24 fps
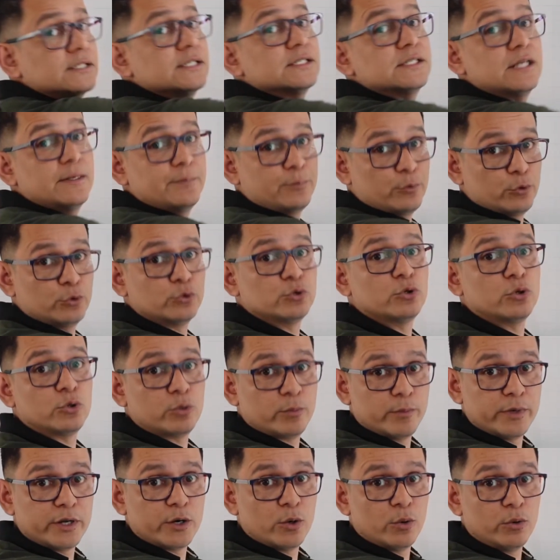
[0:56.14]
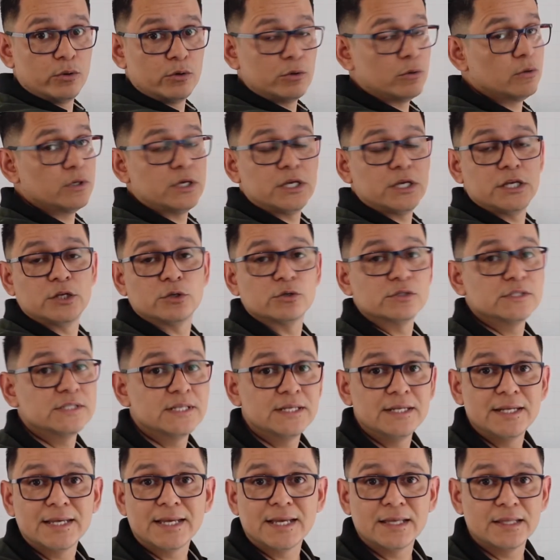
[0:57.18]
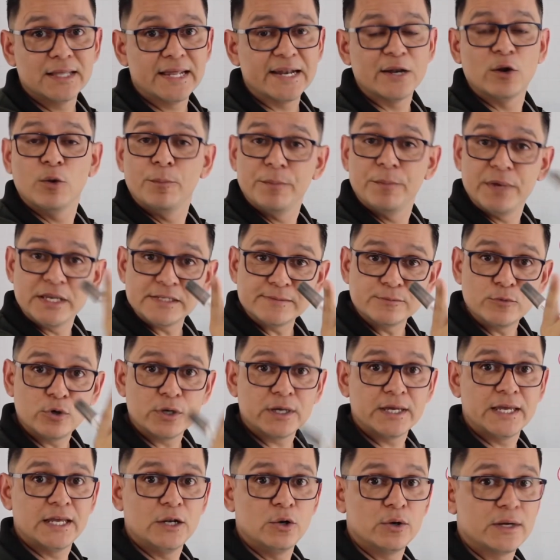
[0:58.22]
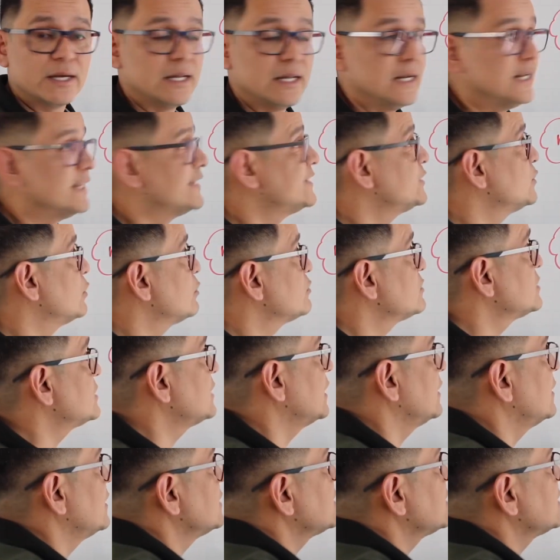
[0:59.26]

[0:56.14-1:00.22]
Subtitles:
this is point number 1 and it should give us the same result as what you got.